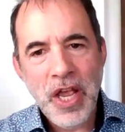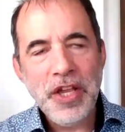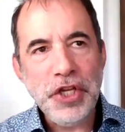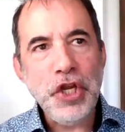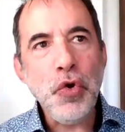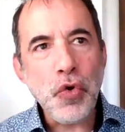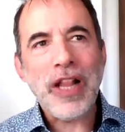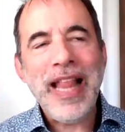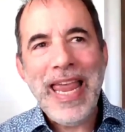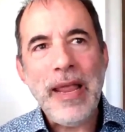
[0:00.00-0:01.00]
you
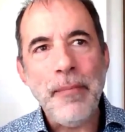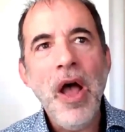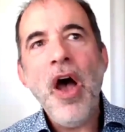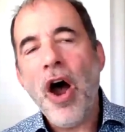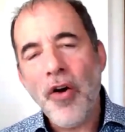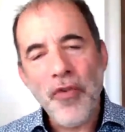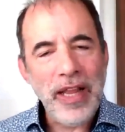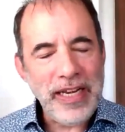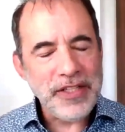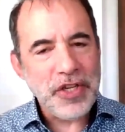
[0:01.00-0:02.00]
claim are
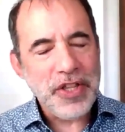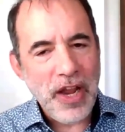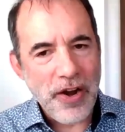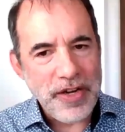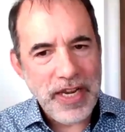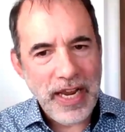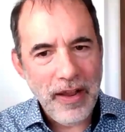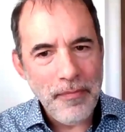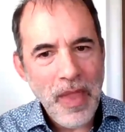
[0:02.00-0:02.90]
related to the R&D.